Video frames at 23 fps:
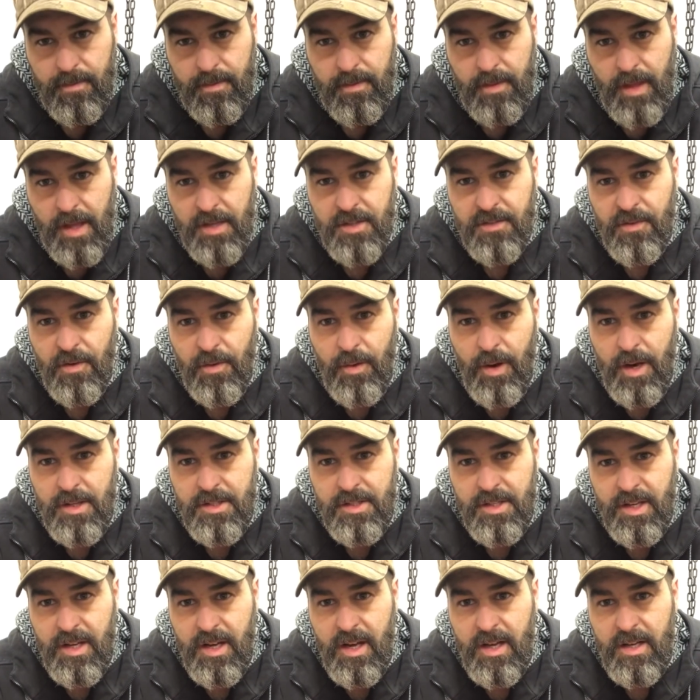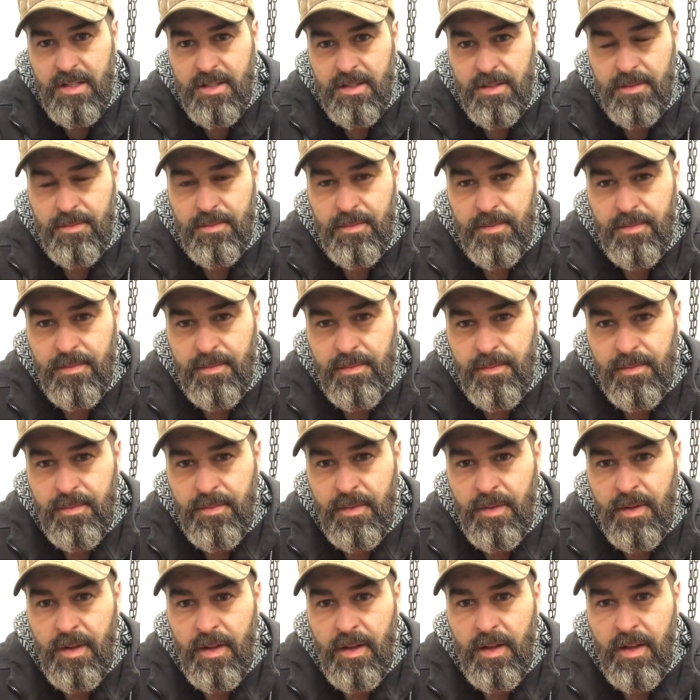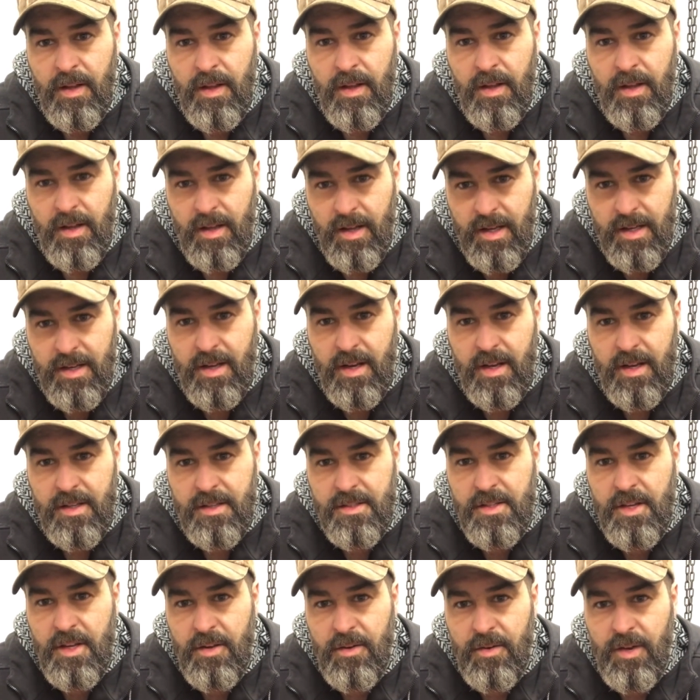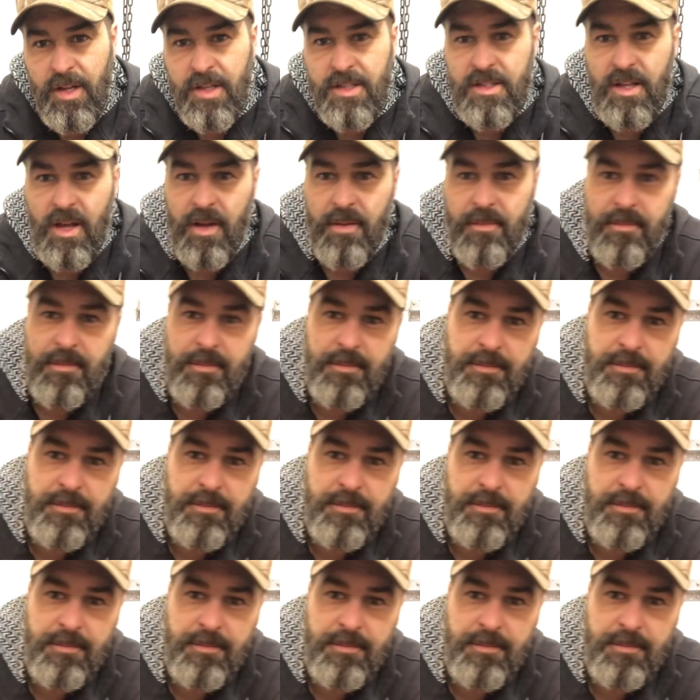thanks for watching, guys, and see you next time.